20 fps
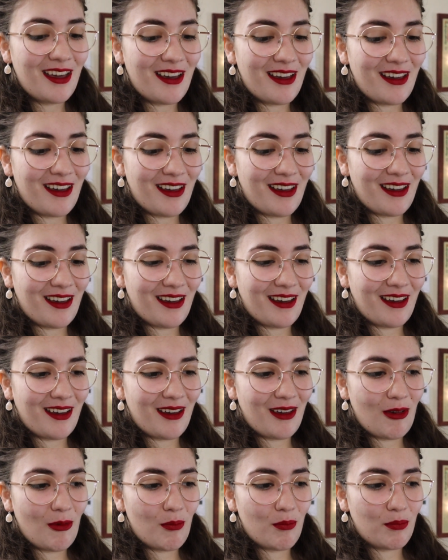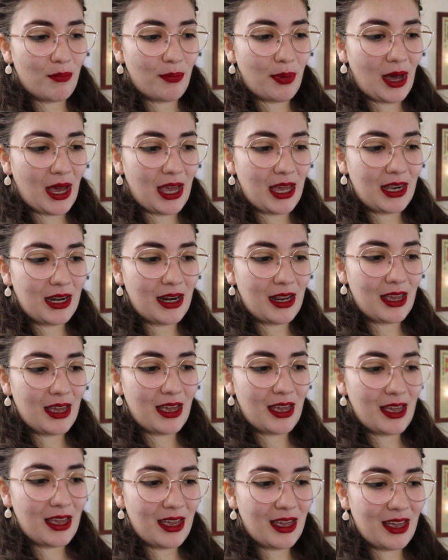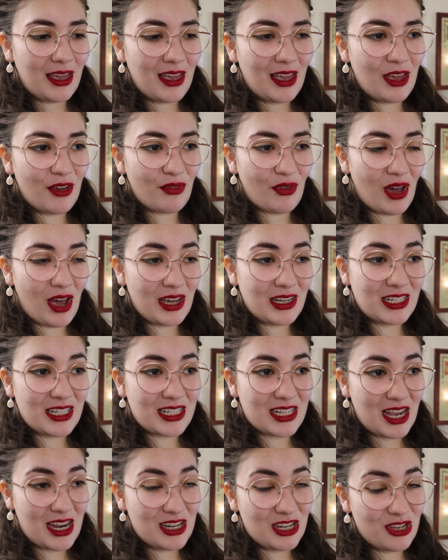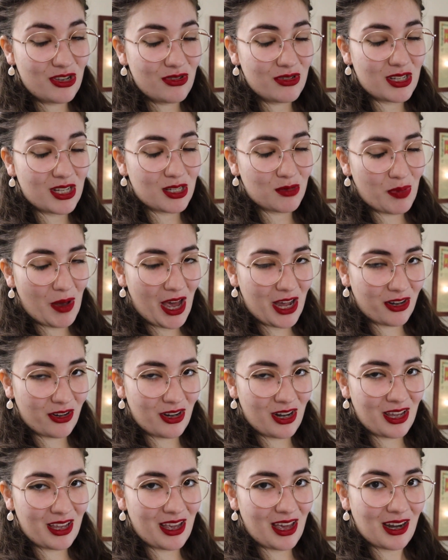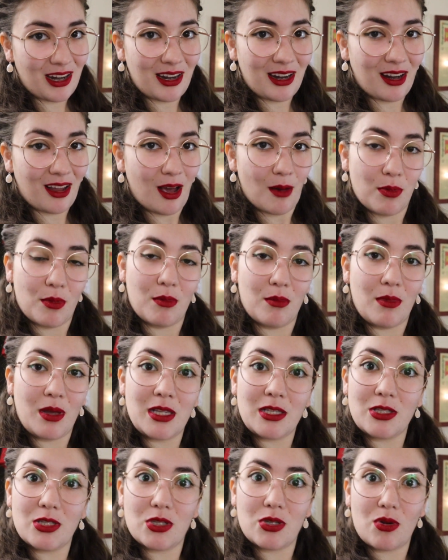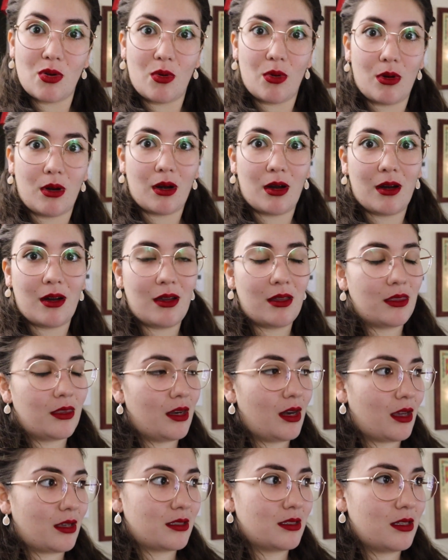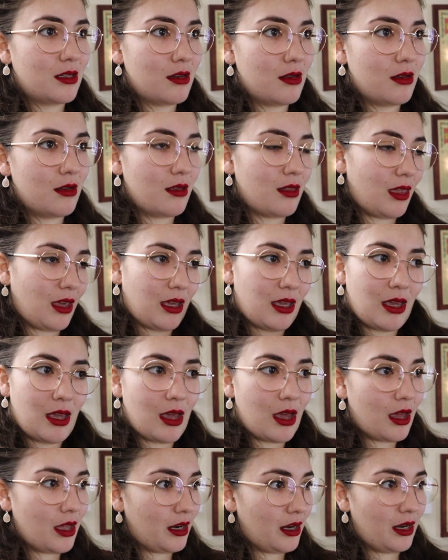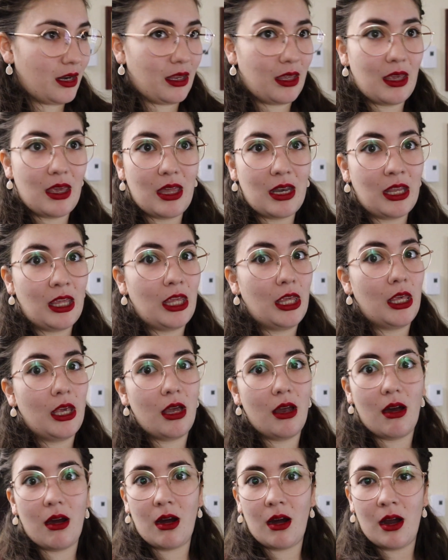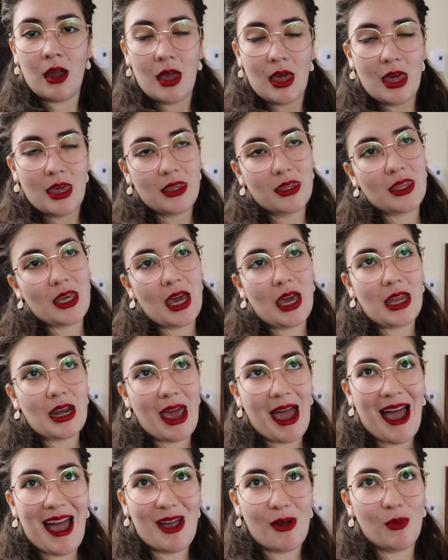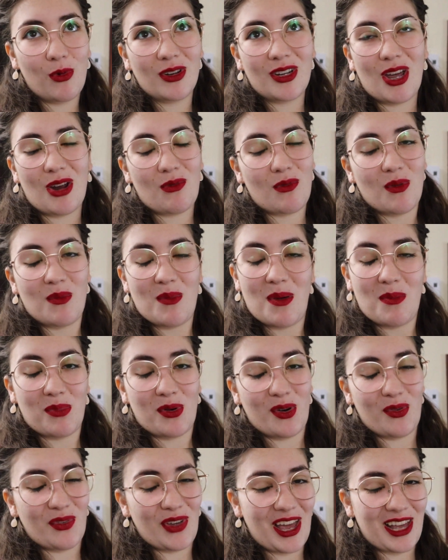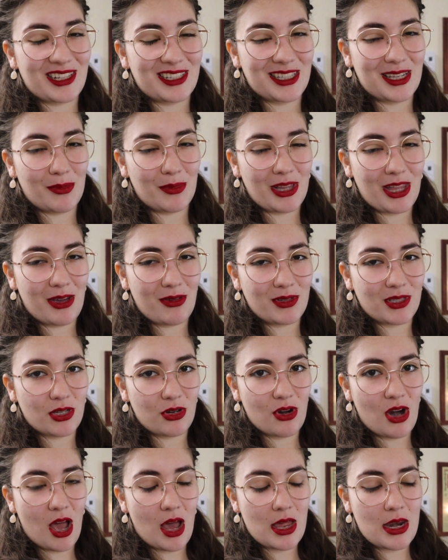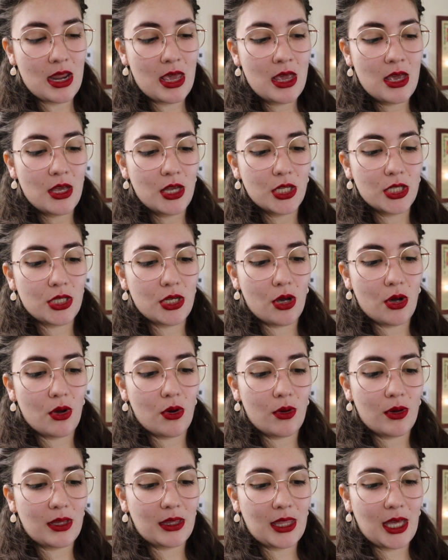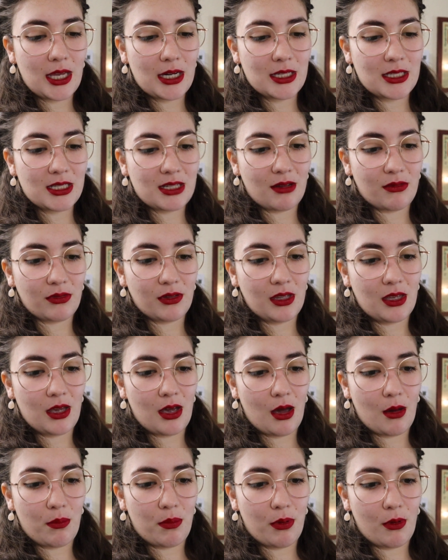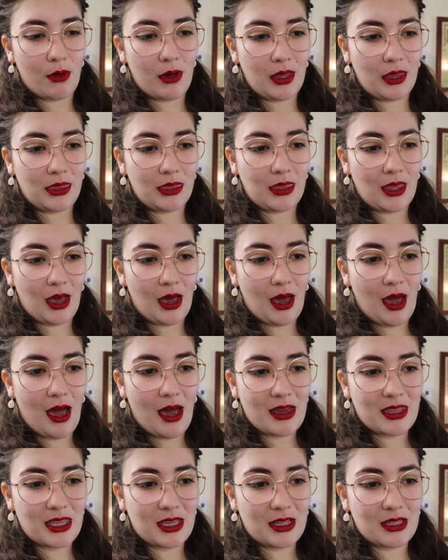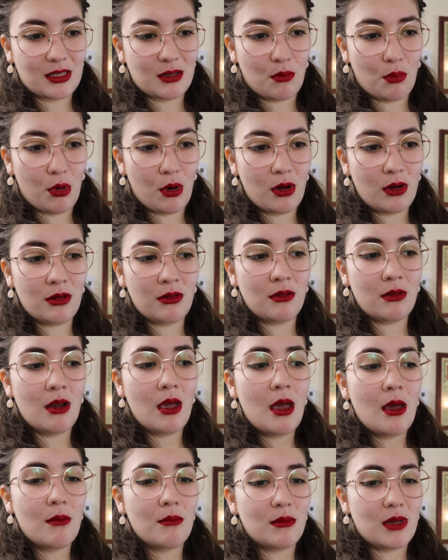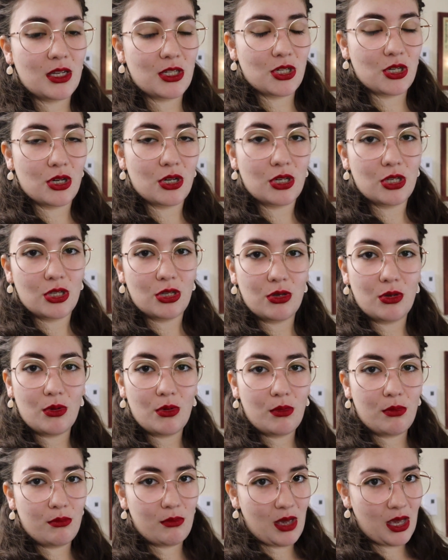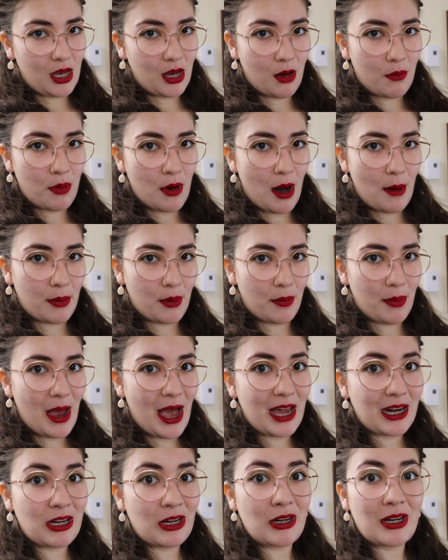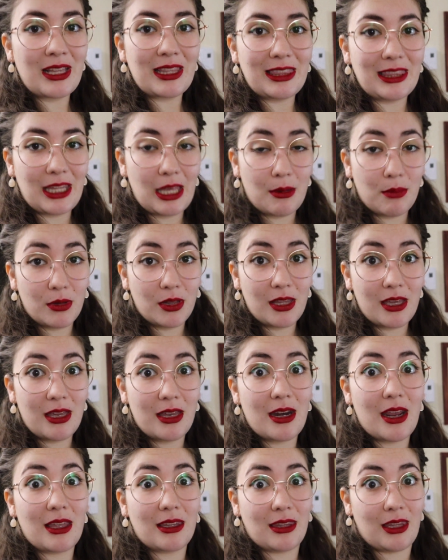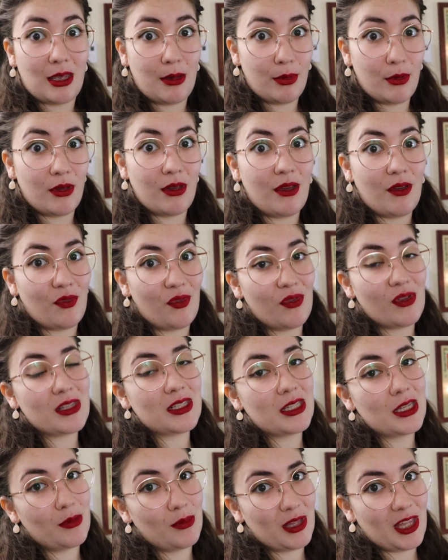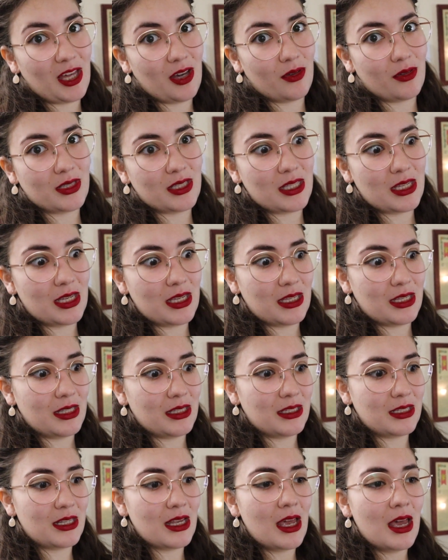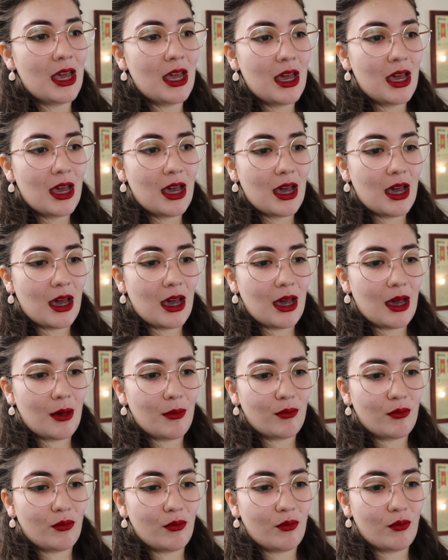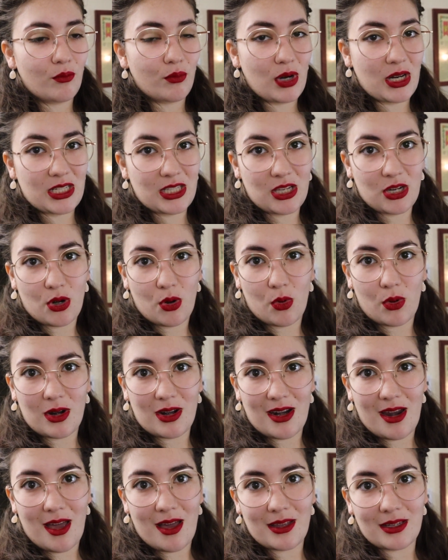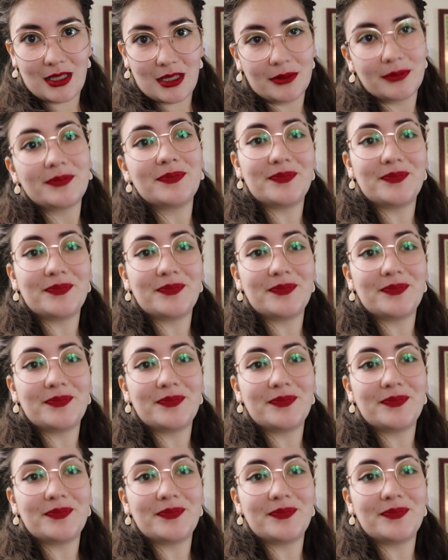but if I decide to use this pattern again in a couple months or in the next, in a year, then I will not remember if it has seam allowance or not. So that is definitely a point that I think is important. Make sure you make a proper pattern, label it, and label if seam allowance is present or not.